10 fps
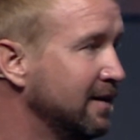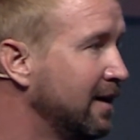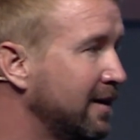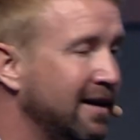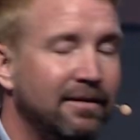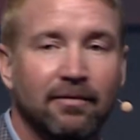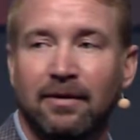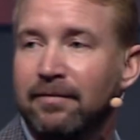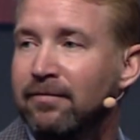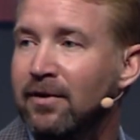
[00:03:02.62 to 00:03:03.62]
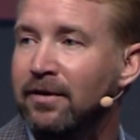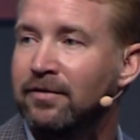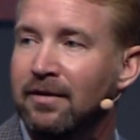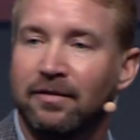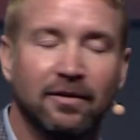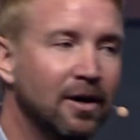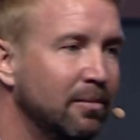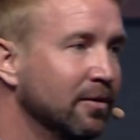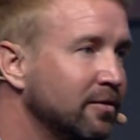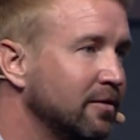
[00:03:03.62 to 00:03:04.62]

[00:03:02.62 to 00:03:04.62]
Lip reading: I can't really fudge these numbers.